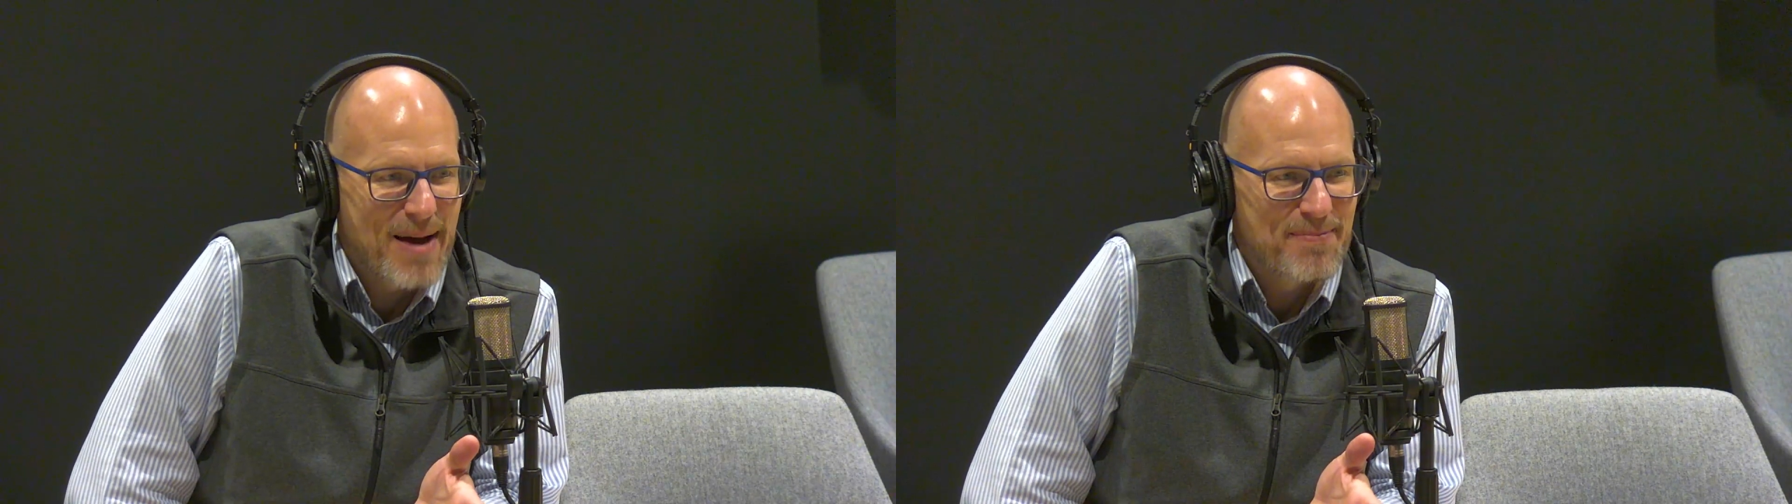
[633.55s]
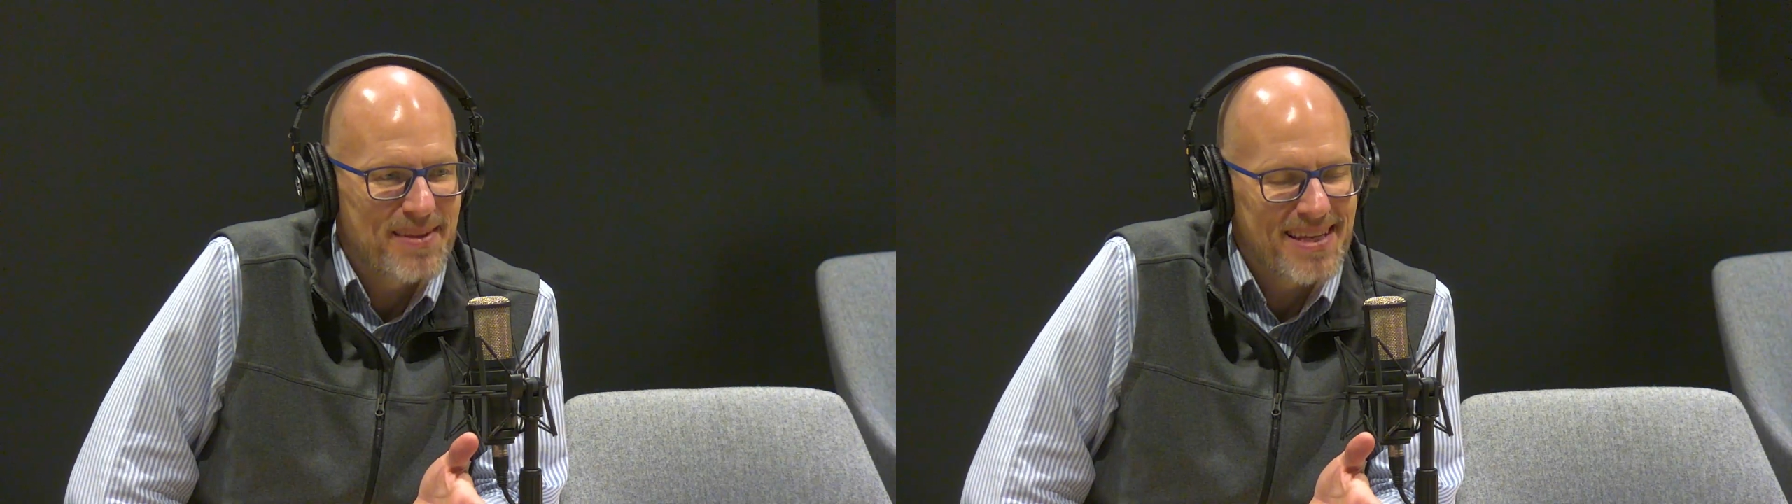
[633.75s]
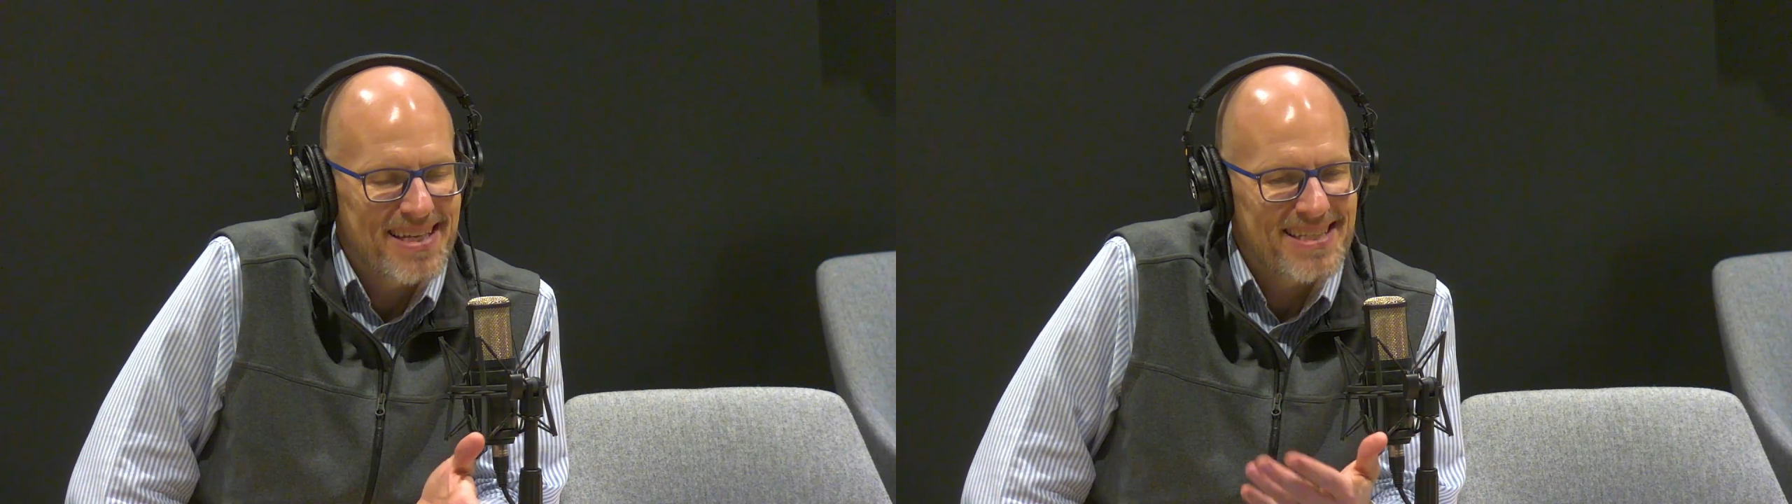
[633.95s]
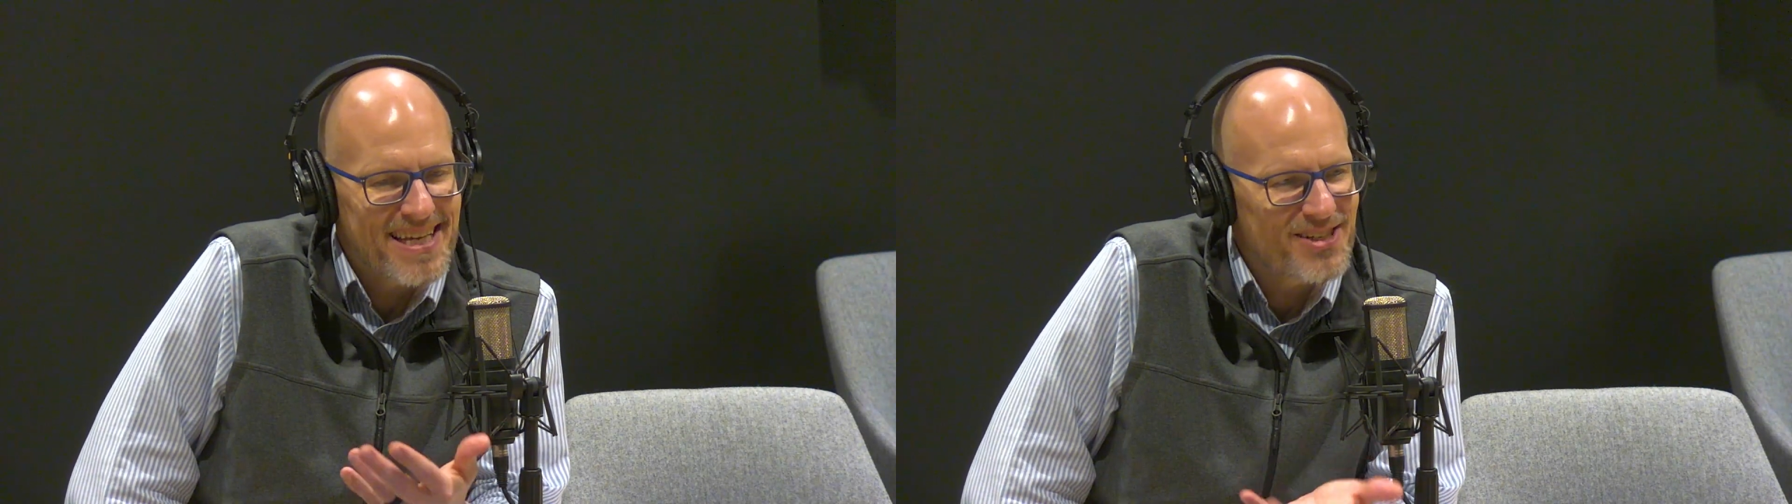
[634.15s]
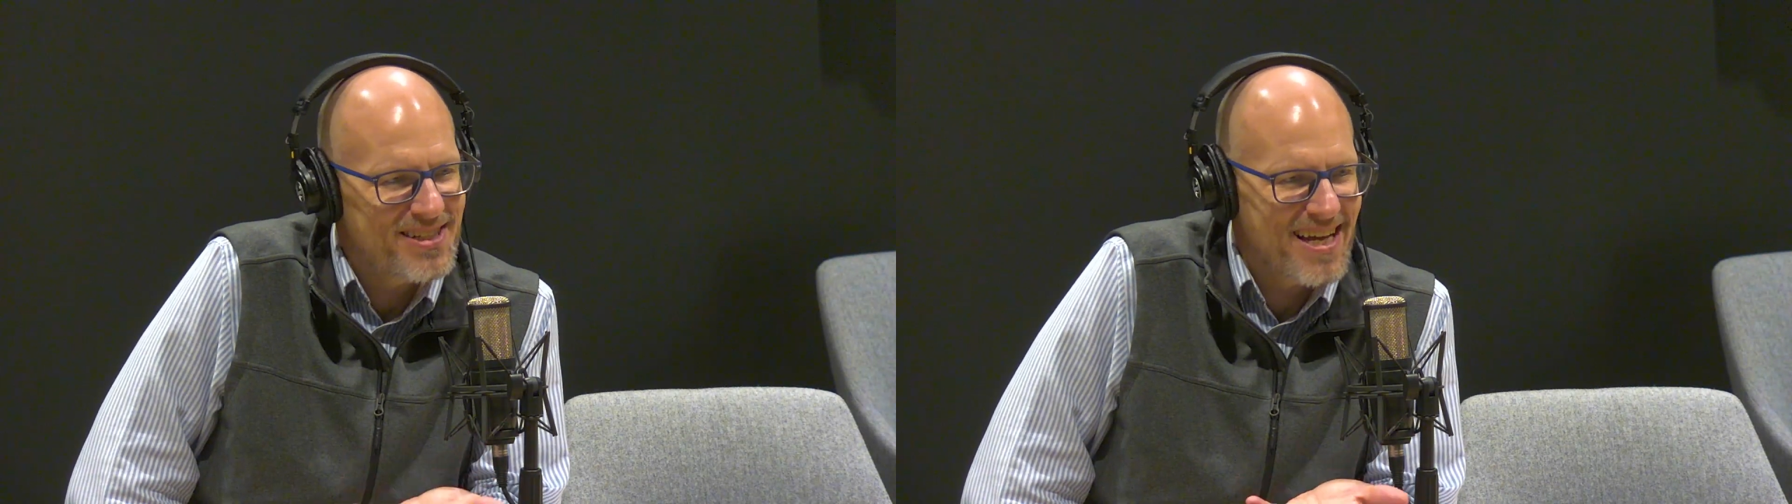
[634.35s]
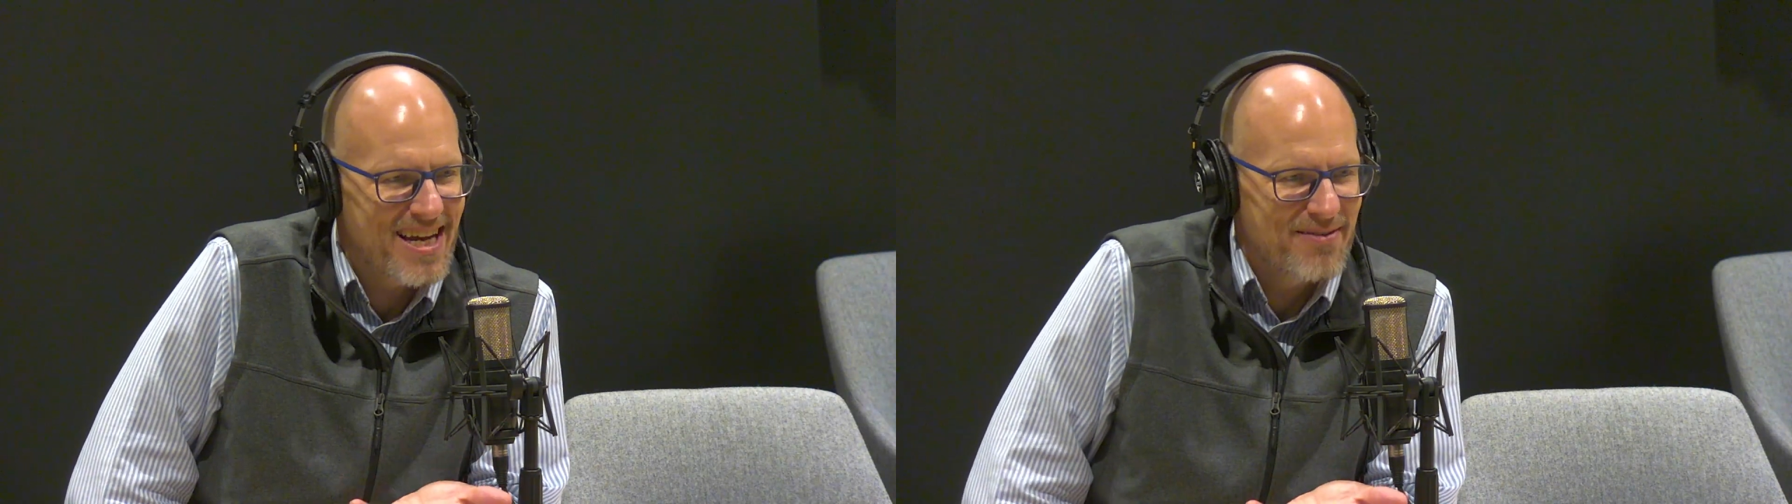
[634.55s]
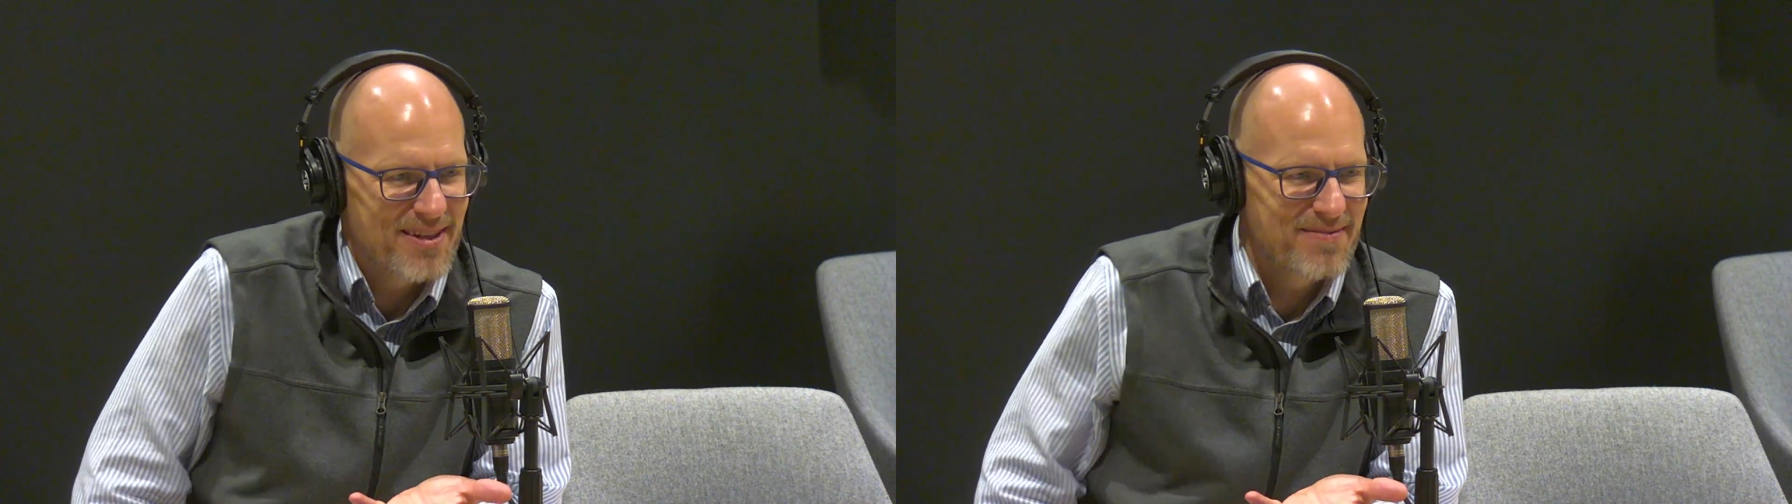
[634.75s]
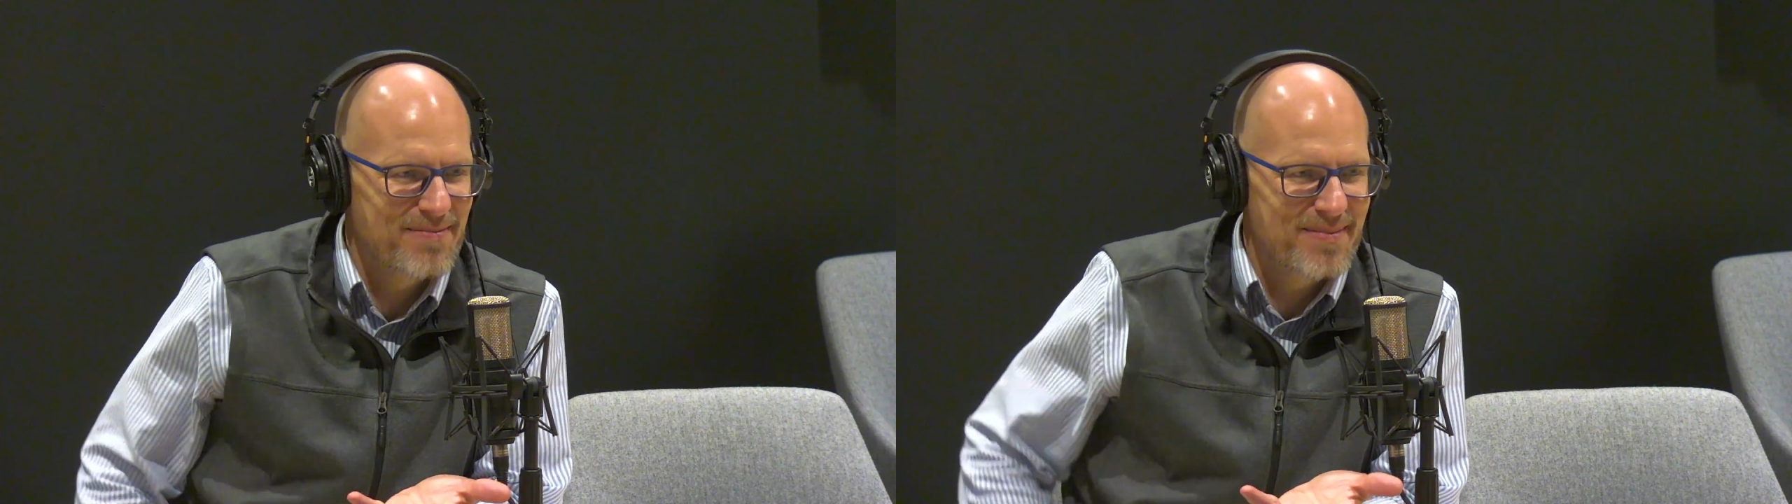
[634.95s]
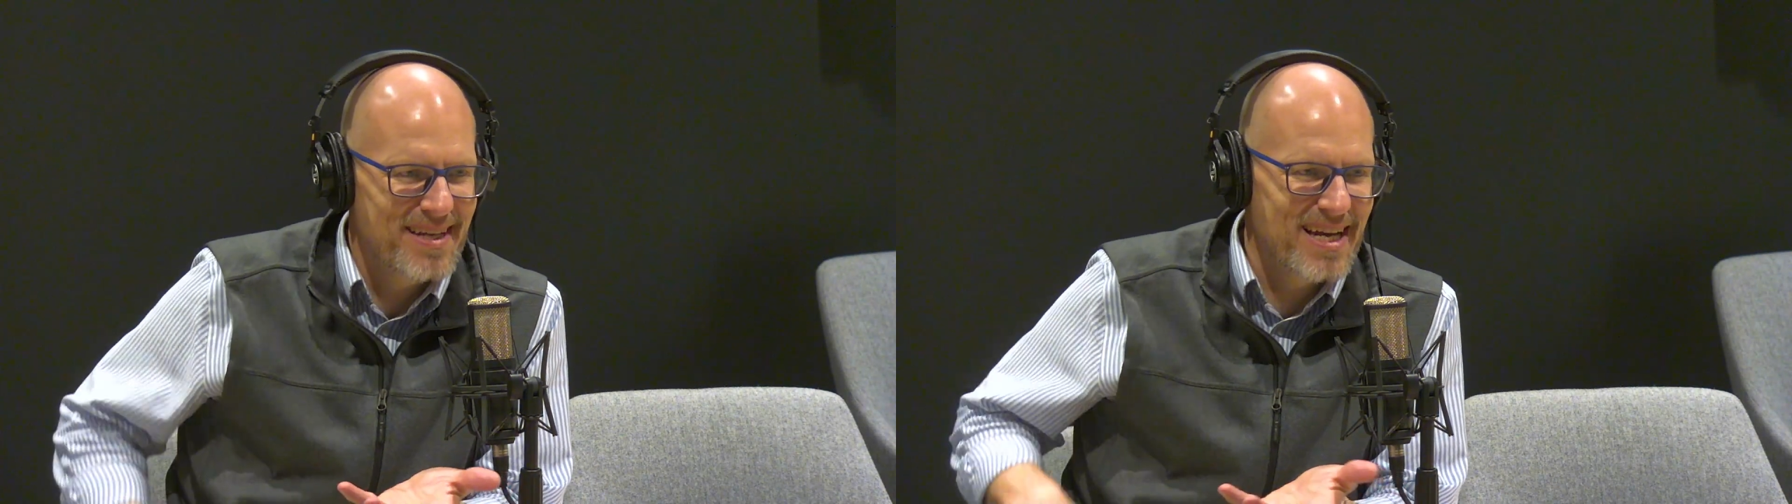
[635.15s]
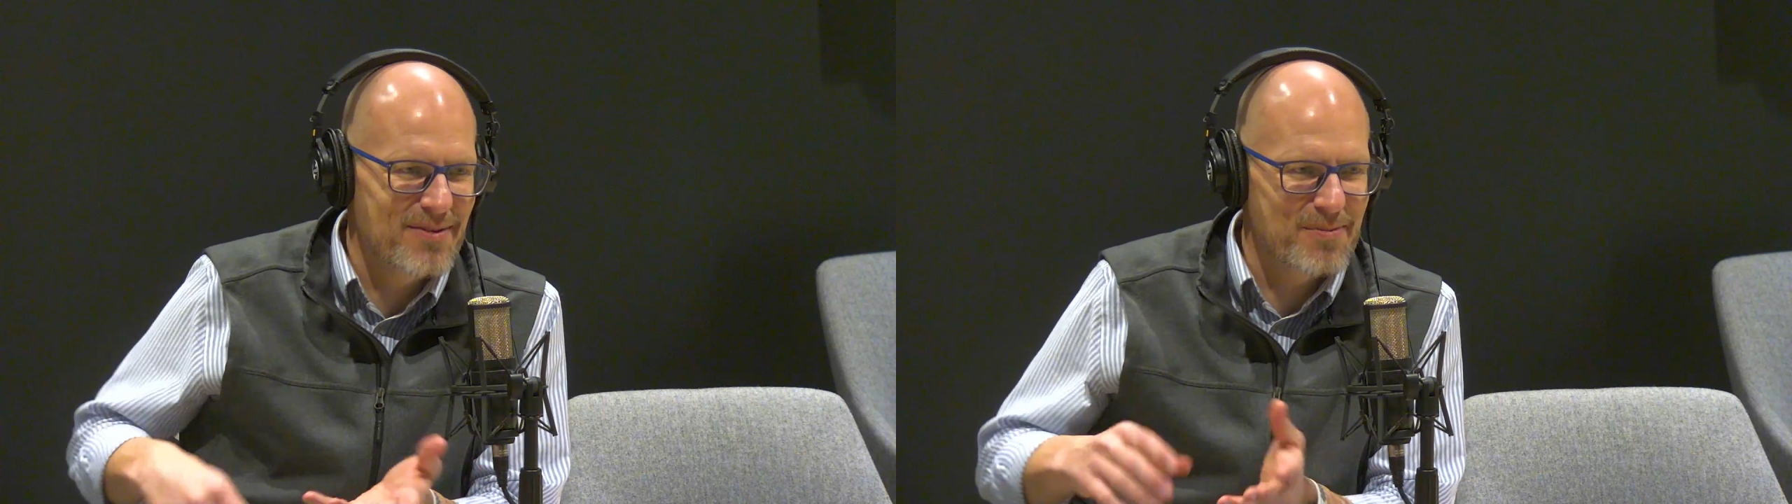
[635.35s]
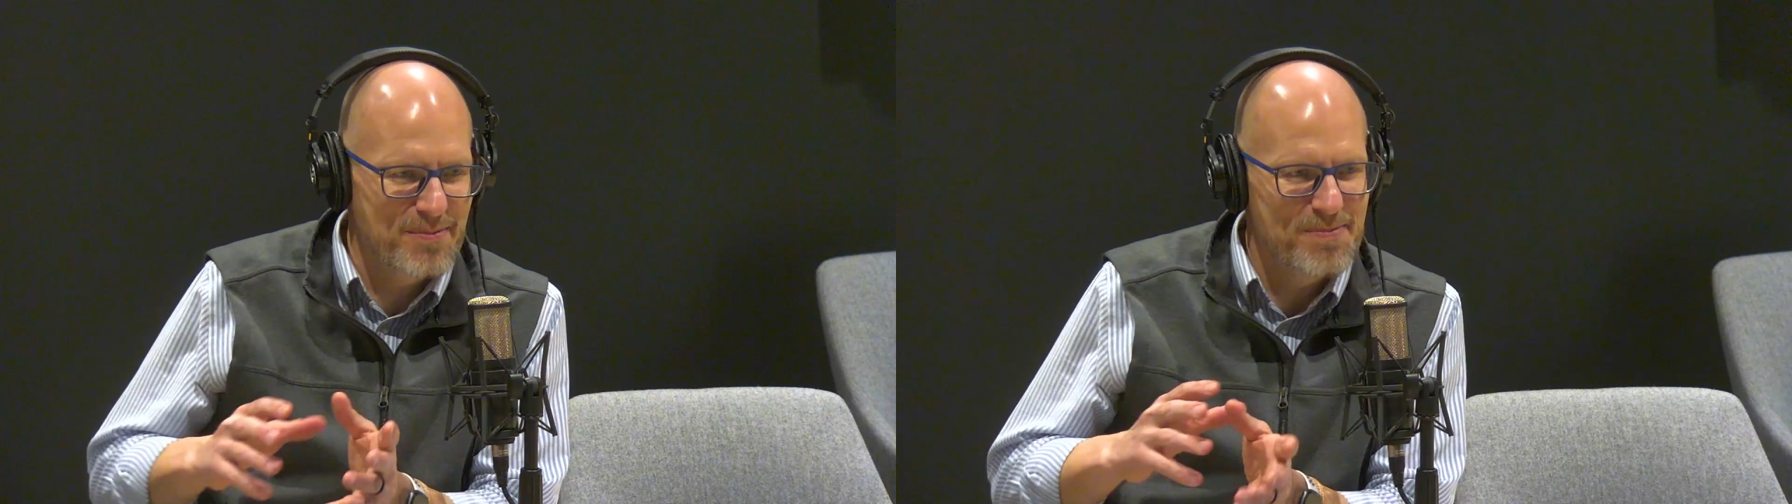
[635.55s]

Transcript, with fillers: um, is that just kind of a kind of a